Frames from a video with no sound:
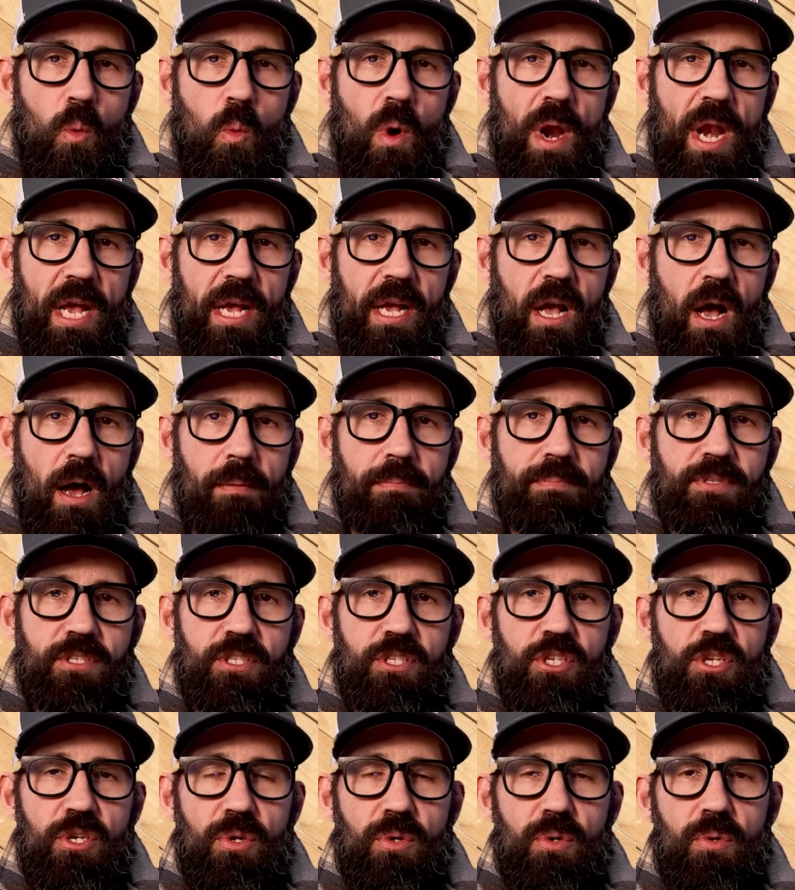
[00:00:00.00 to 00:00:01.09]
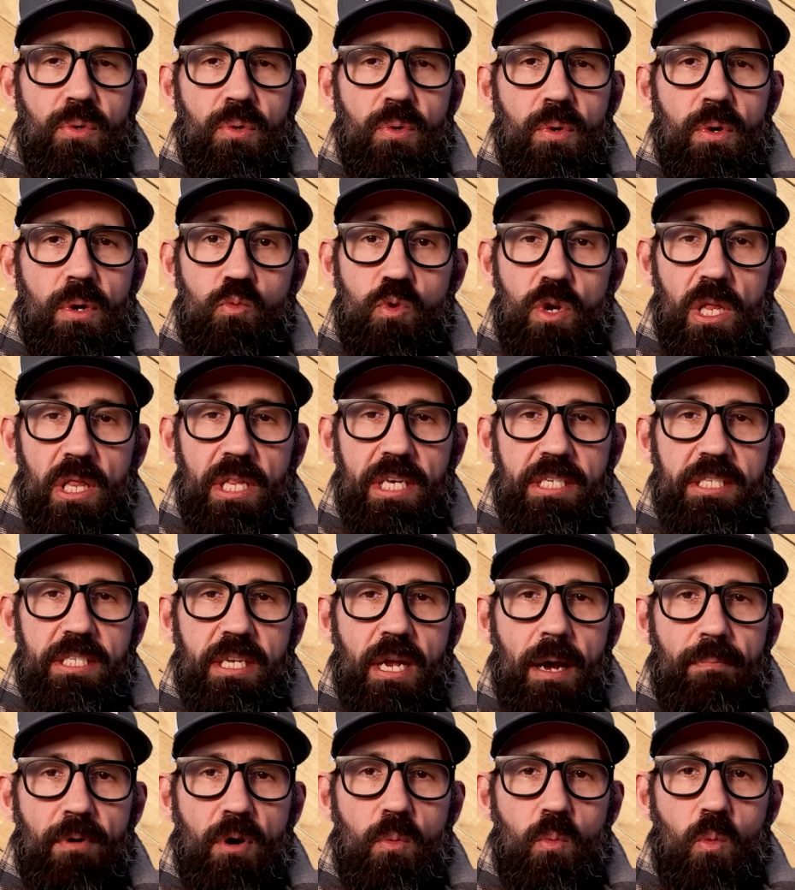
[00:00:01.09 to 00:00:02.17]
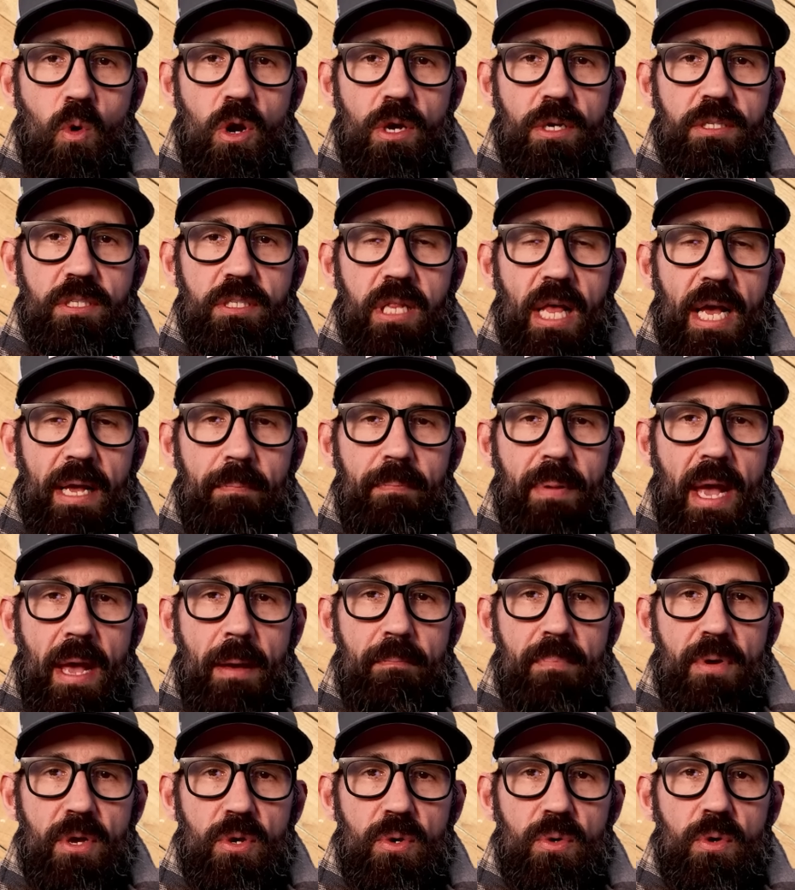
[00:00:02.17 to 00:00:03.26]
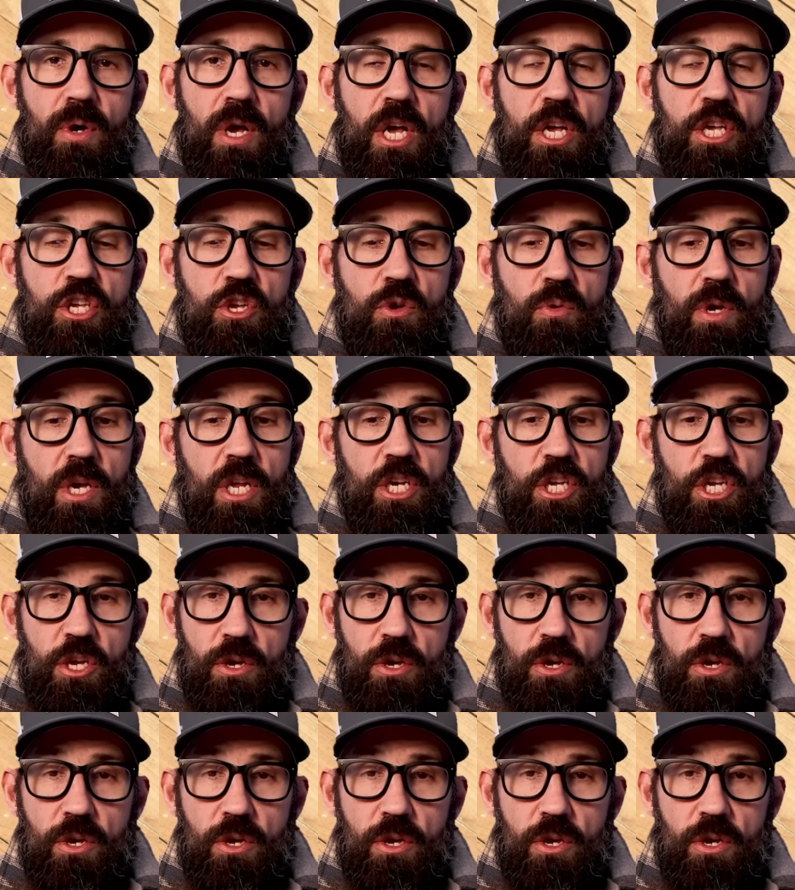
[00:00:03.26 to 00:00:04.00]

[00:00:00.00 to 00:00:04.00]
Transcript: when it comes to really stubborn woods like bamboo, you can